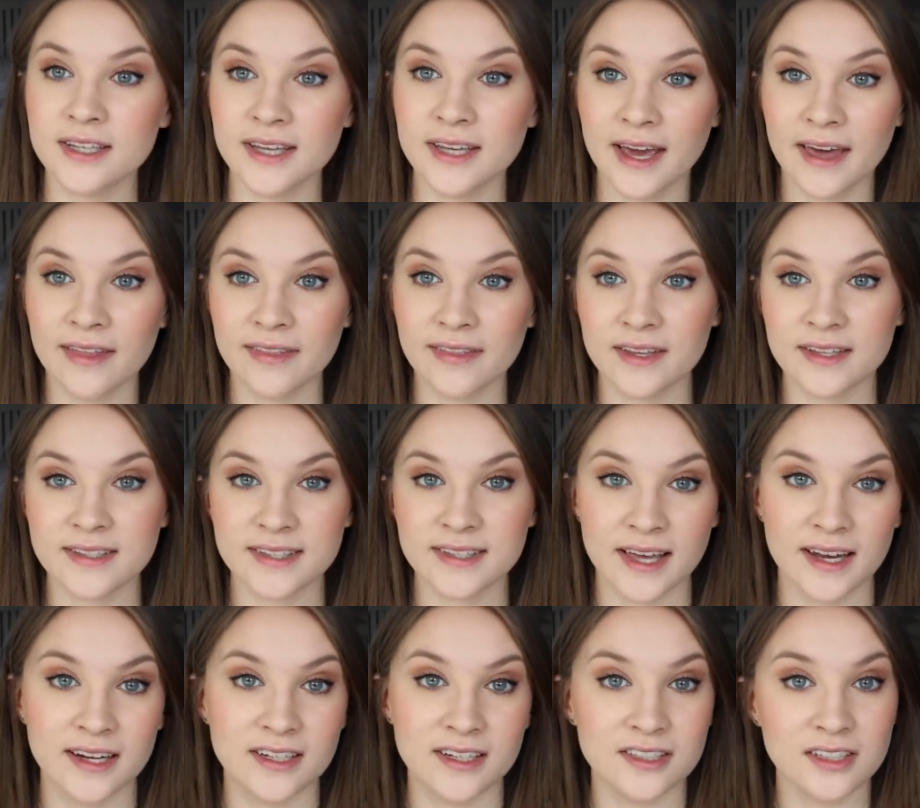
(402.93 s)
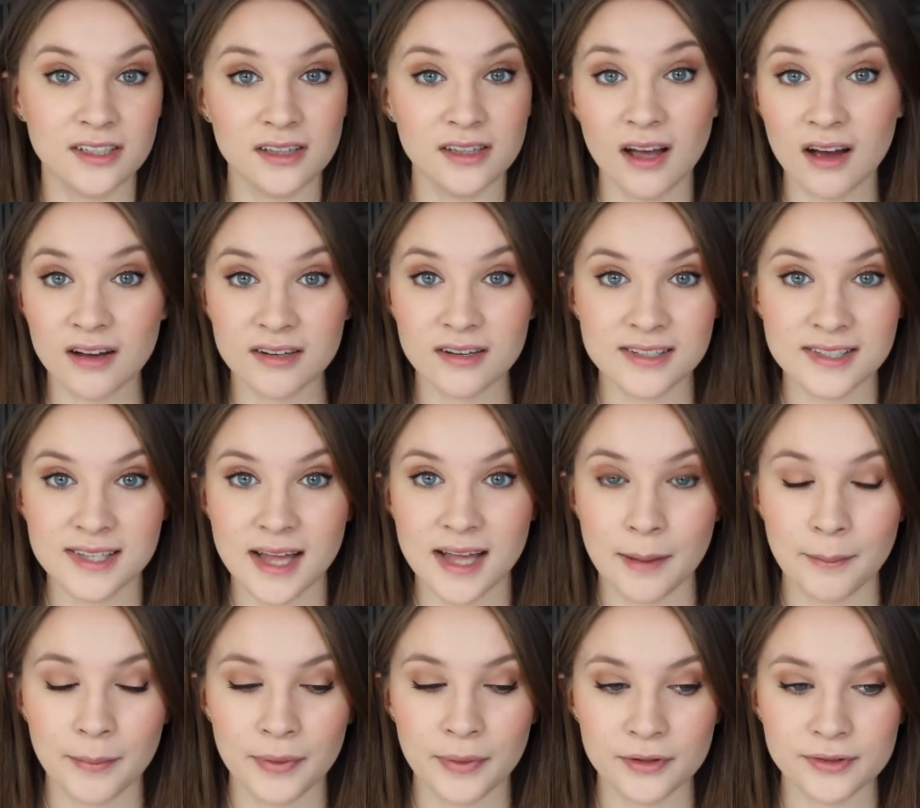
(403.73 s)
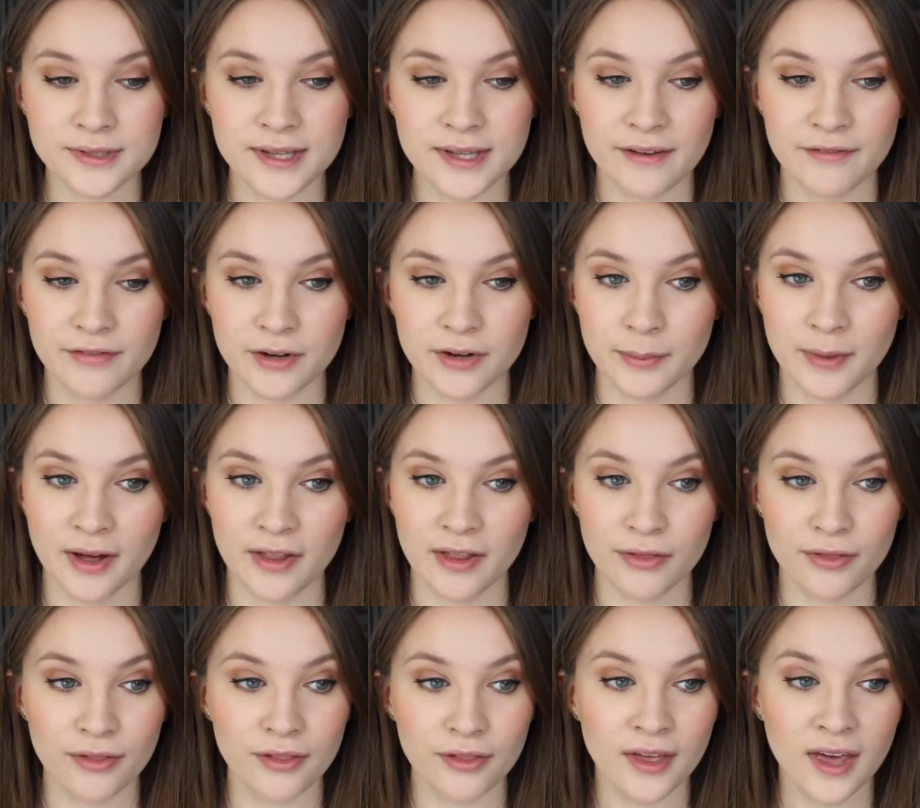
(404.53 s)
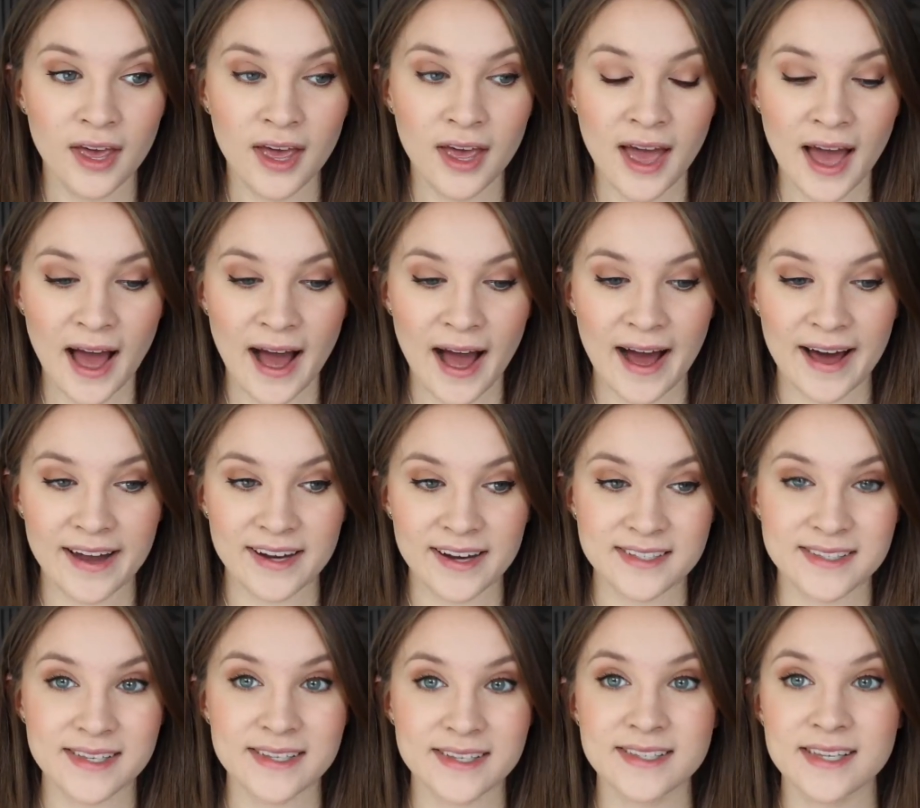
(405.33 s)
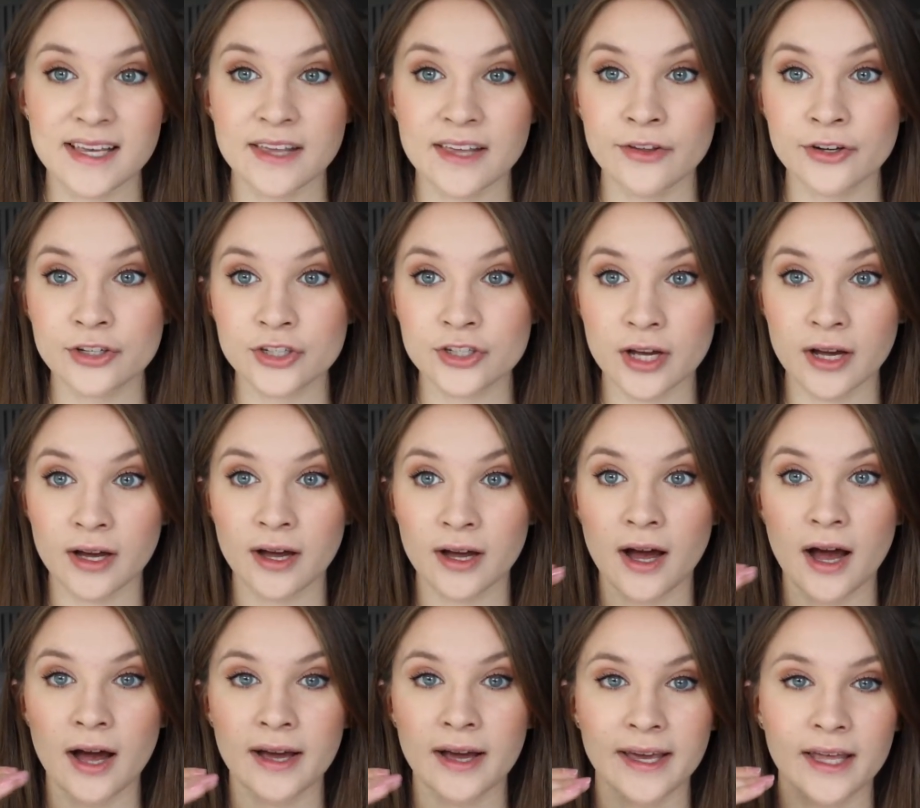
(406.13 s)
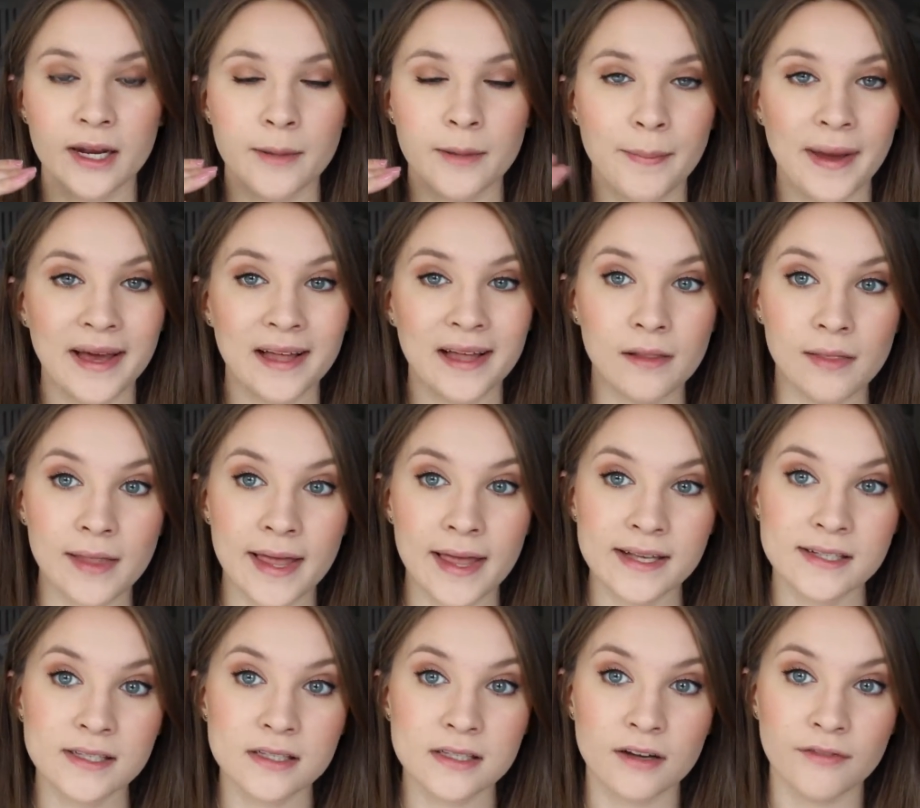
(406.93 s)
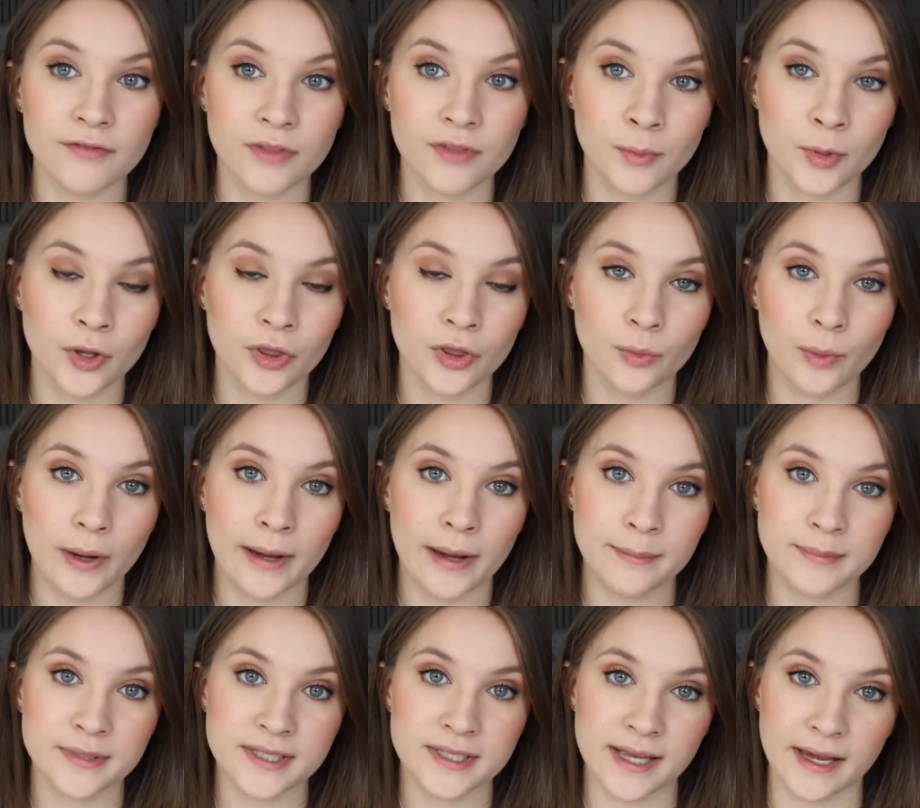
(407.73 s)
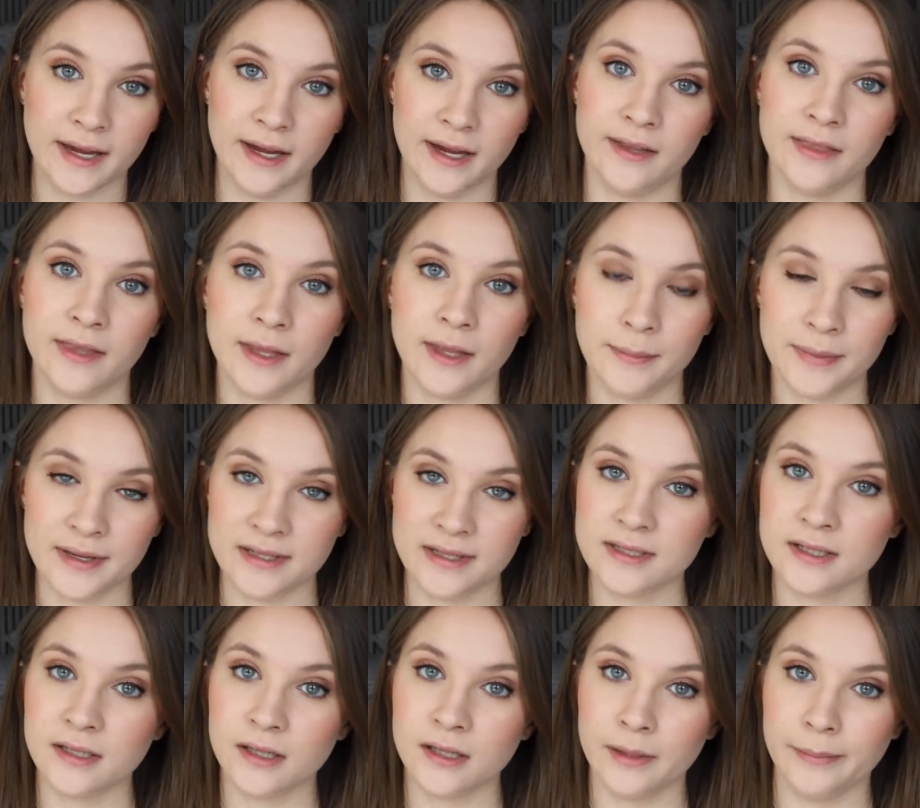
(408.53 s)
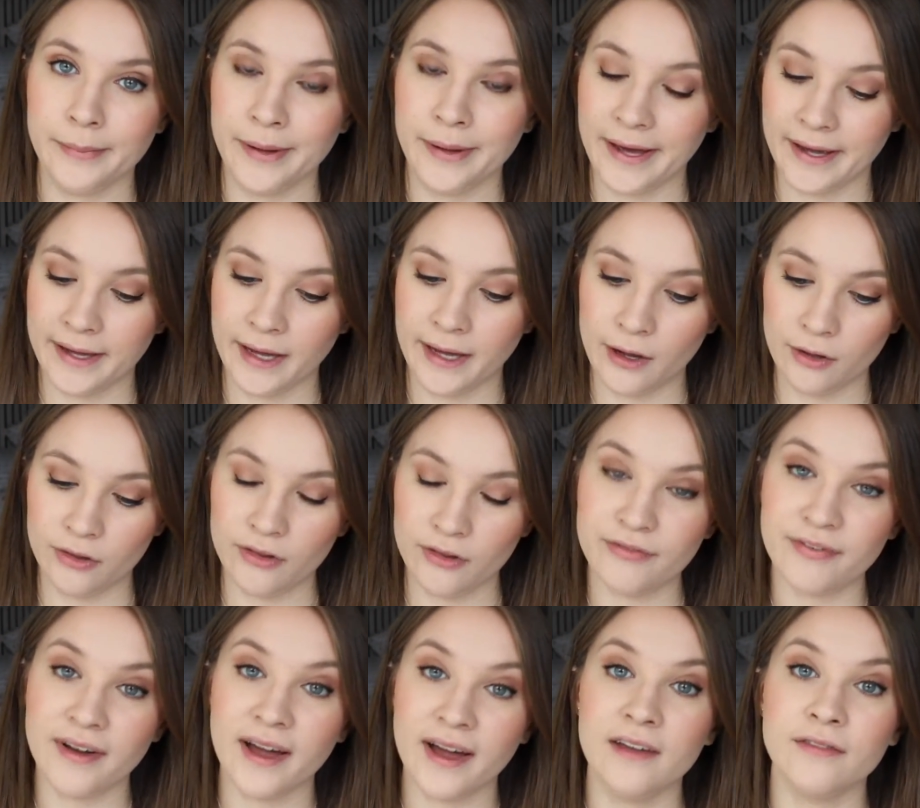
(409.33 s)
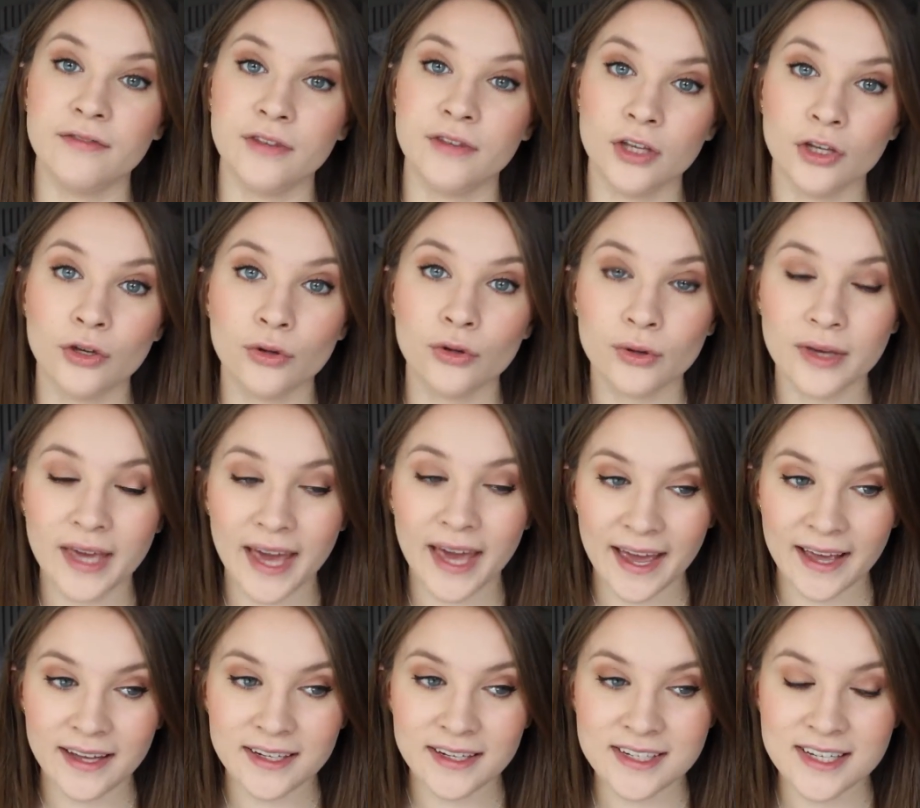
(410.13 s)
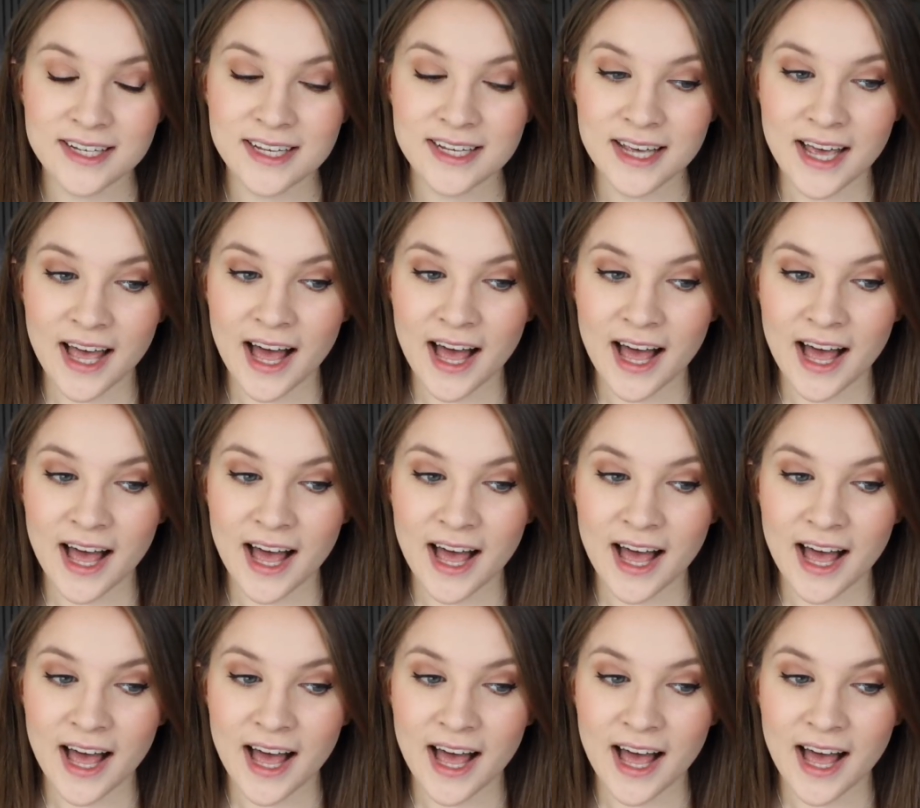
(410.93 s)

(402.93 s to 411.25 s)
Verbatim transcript: You get these kind of deluxe samples every month, and as I say there's a kind of big list of them on the website, and they basically pick out the 5 that you get.